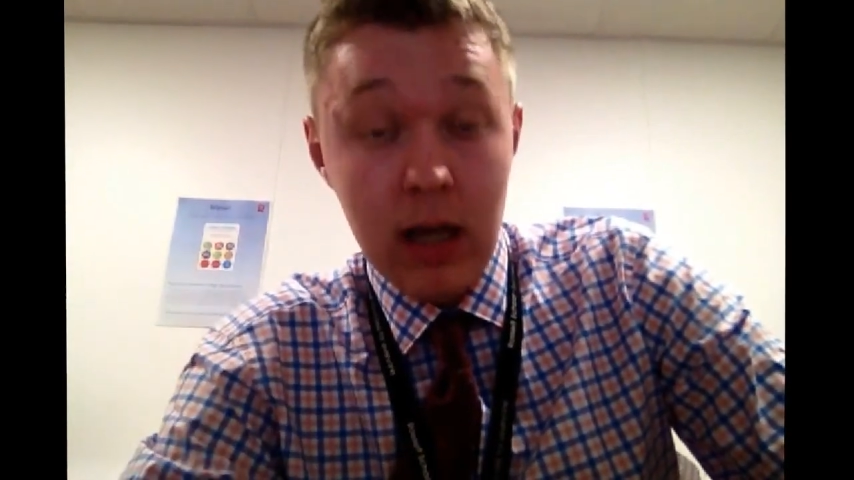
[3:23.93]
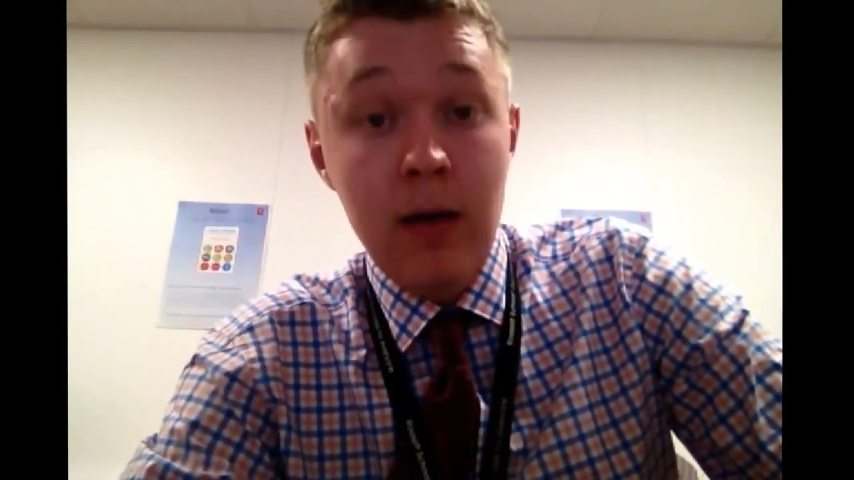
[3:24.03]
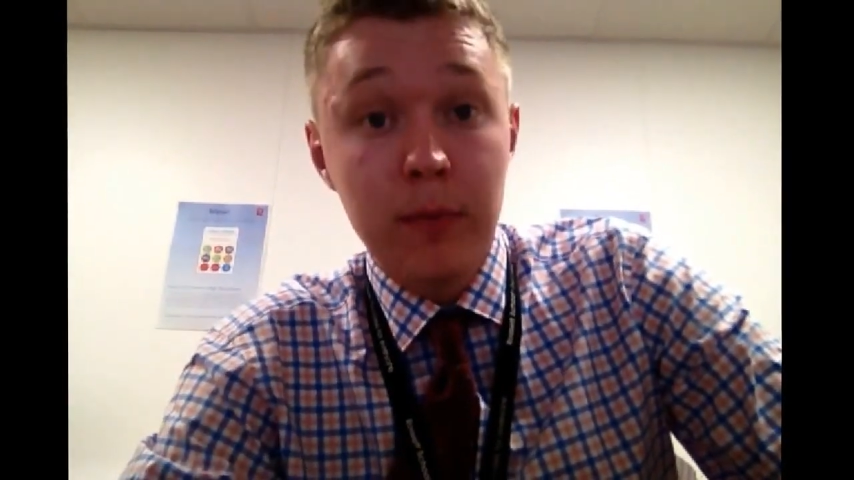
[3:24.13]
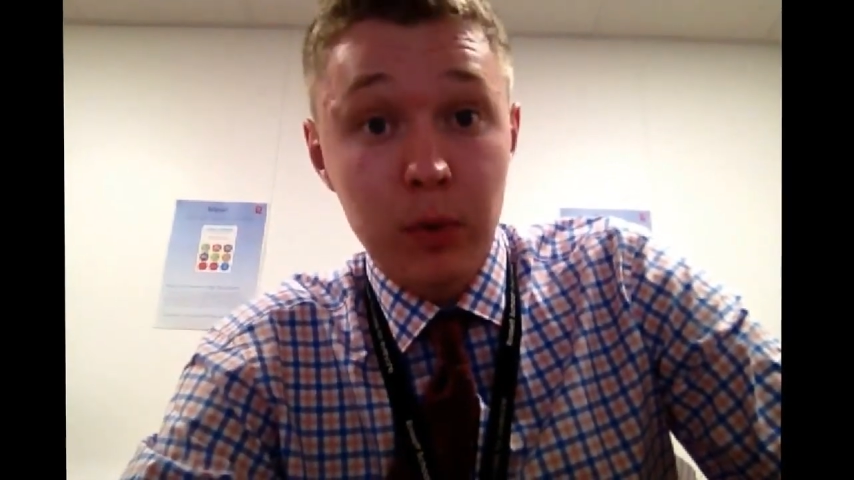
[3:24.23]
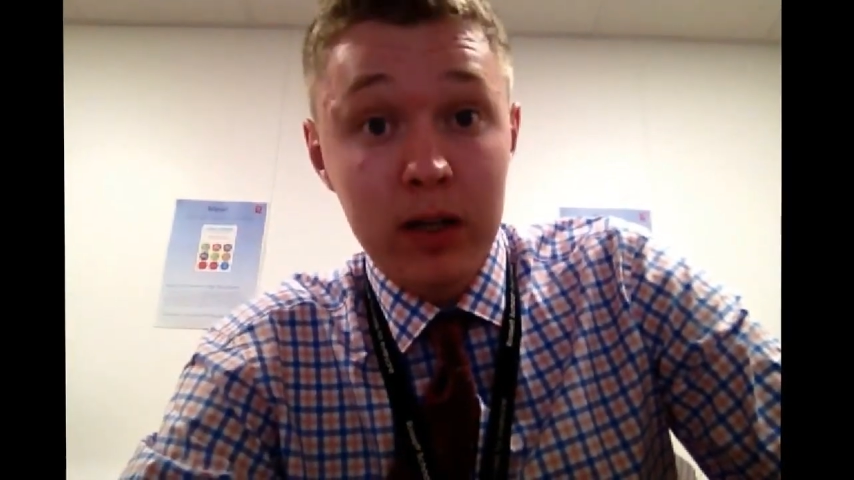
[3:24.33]

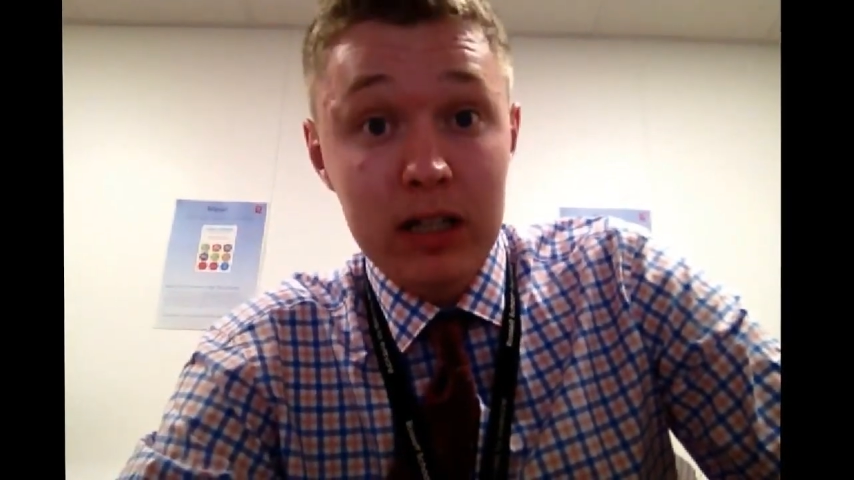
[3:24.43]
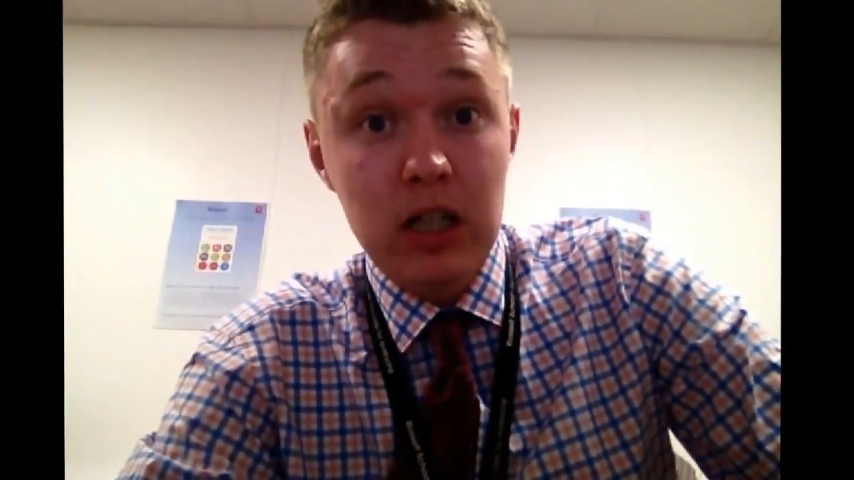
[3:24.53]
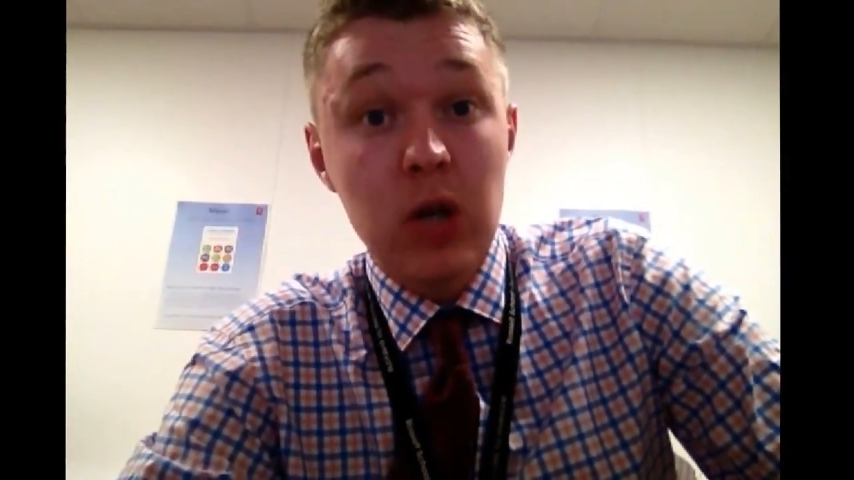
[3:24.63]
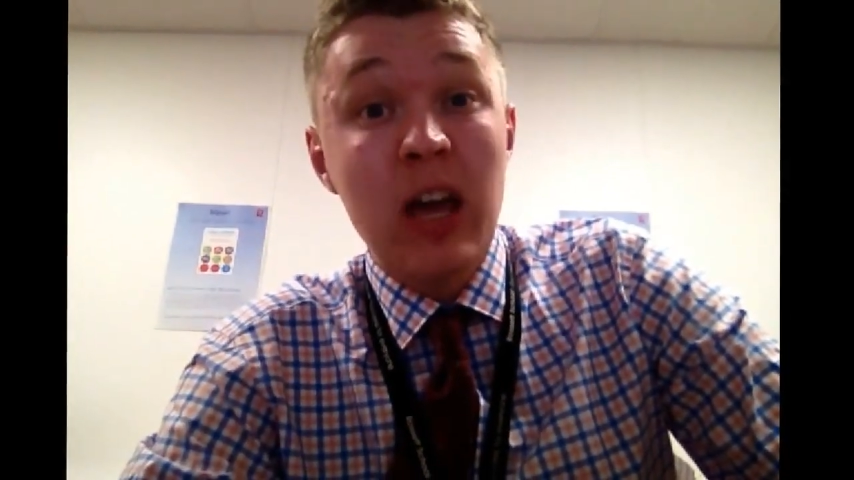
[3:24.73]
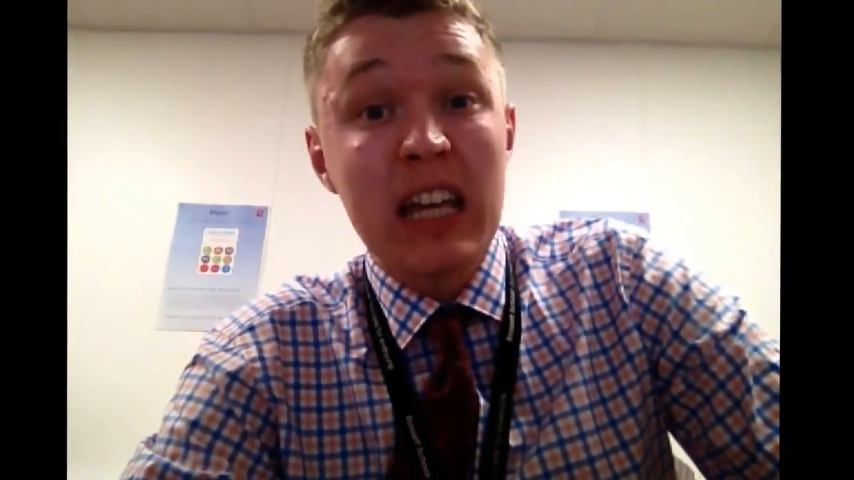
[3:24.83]
But what I need to do
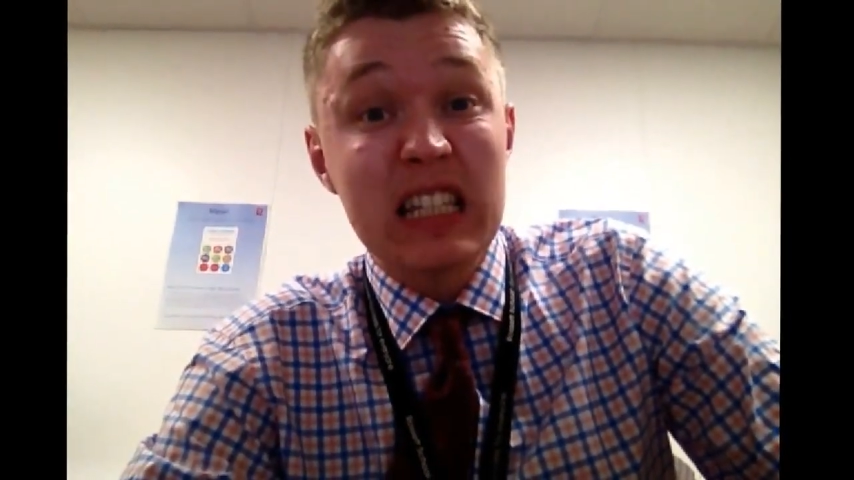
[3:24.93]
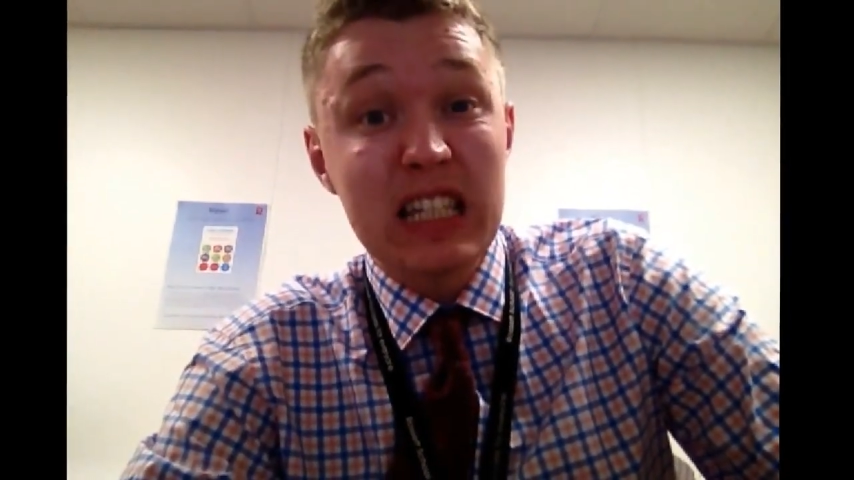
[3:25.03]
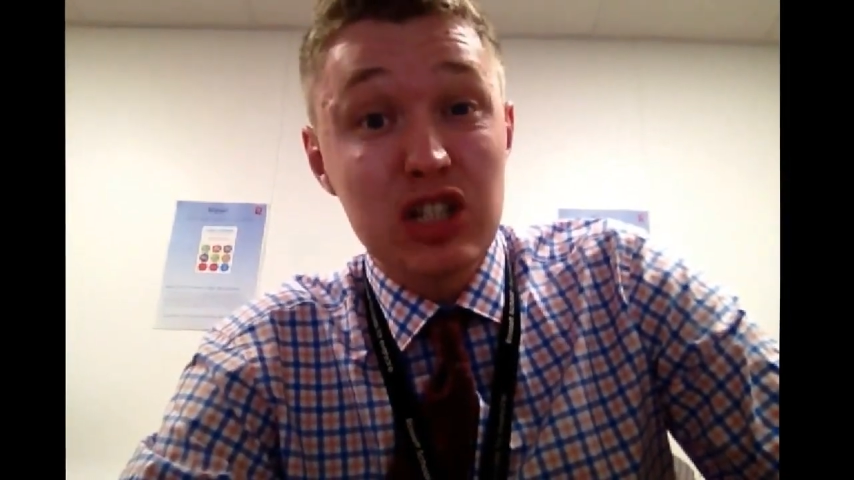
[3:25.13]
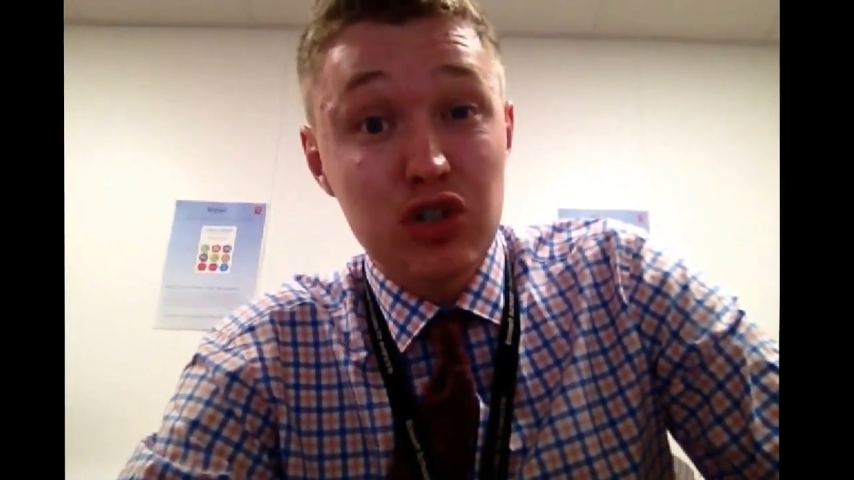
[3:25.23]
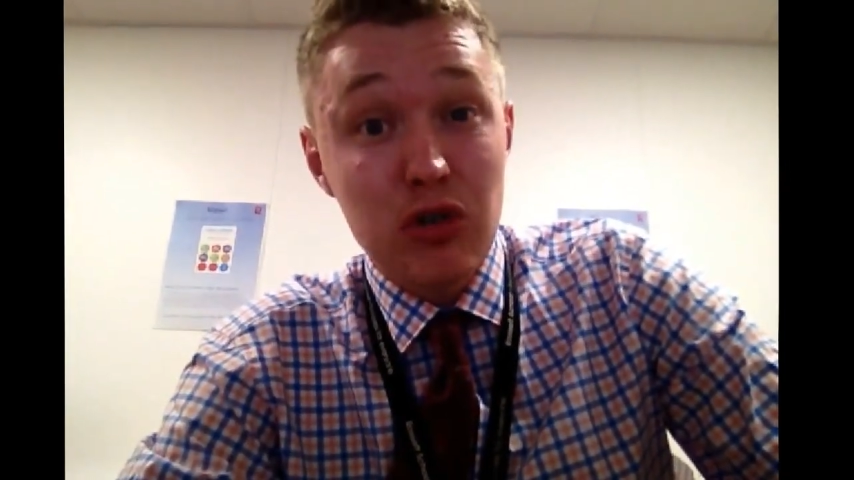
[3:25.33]
is
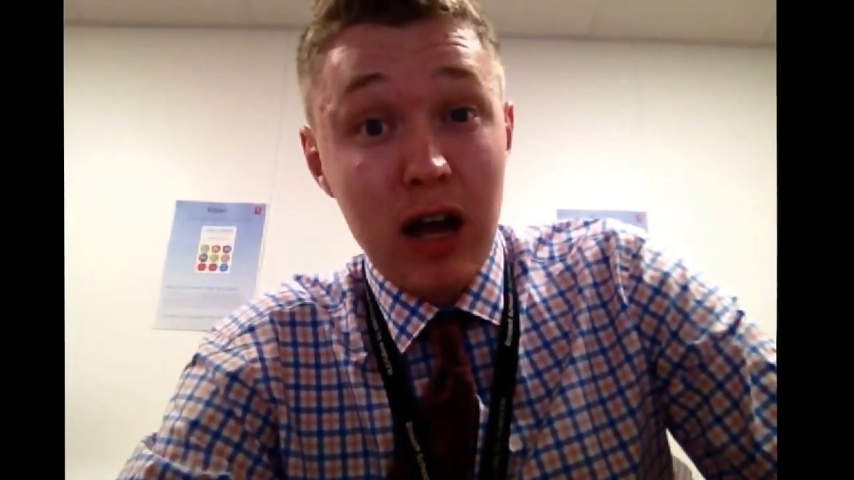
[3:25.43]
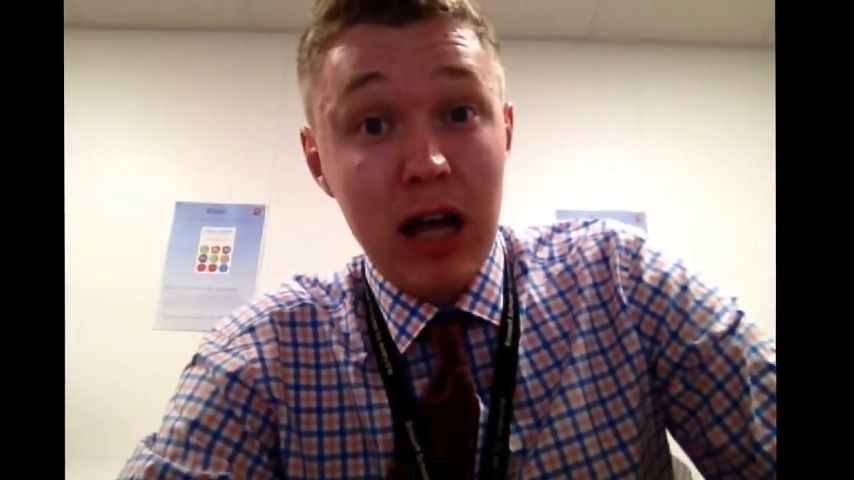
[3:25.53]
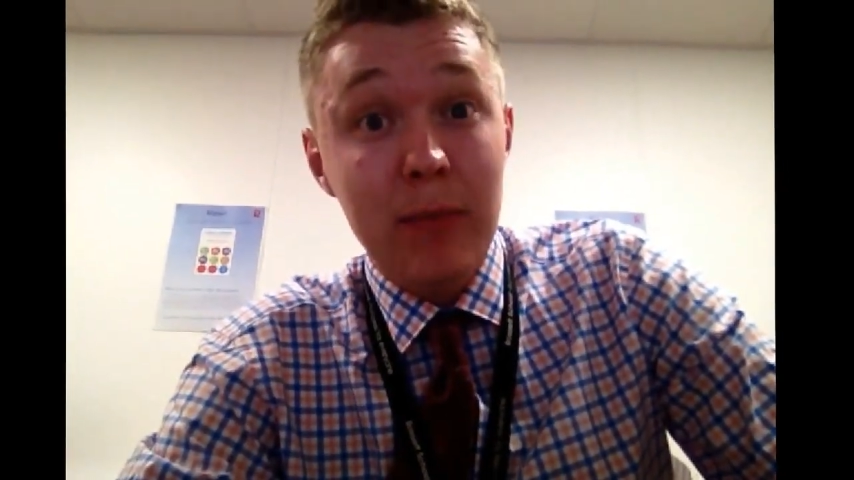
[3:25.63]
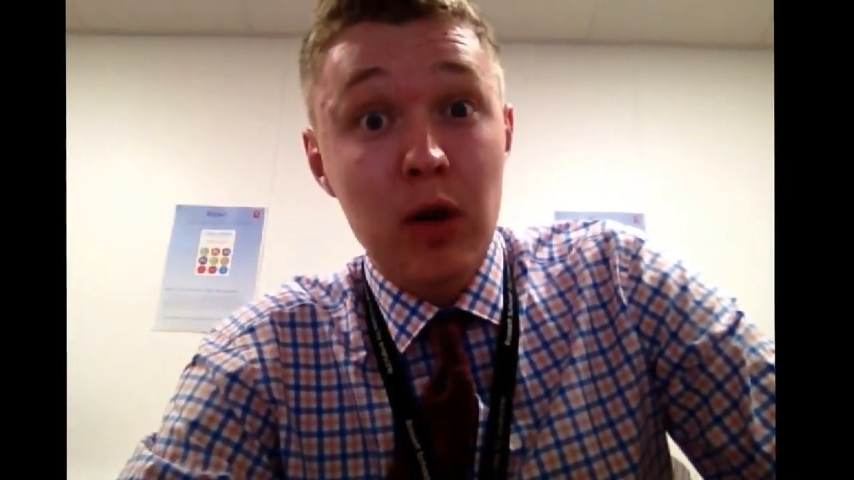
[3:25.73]
describe